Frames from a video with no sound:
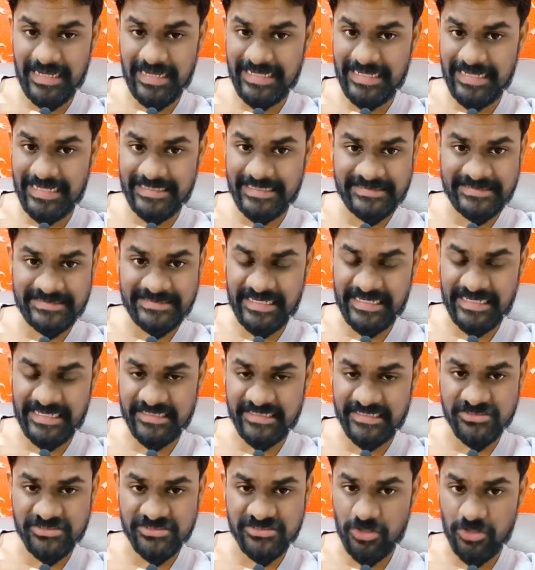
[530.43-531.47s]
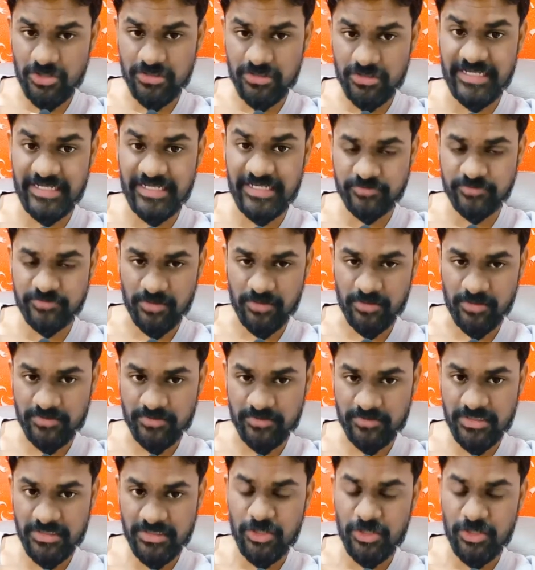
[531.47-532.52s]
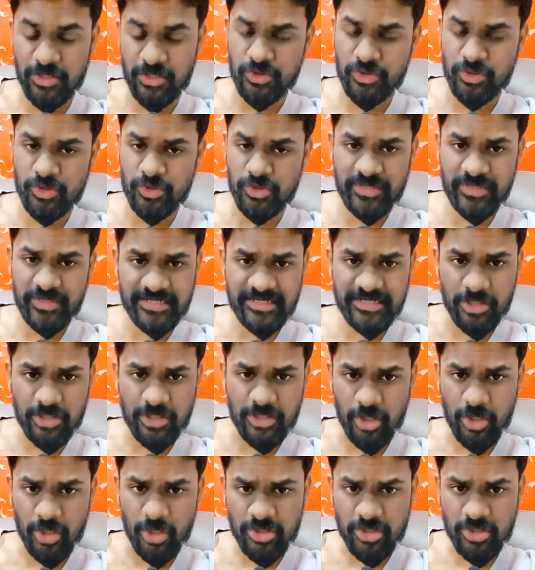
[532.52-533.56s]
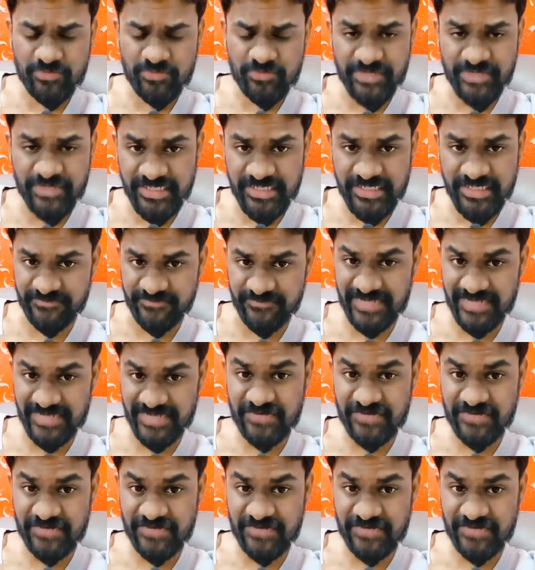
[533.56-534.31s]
I can say on laptop. You will get a lot of PDFs, right?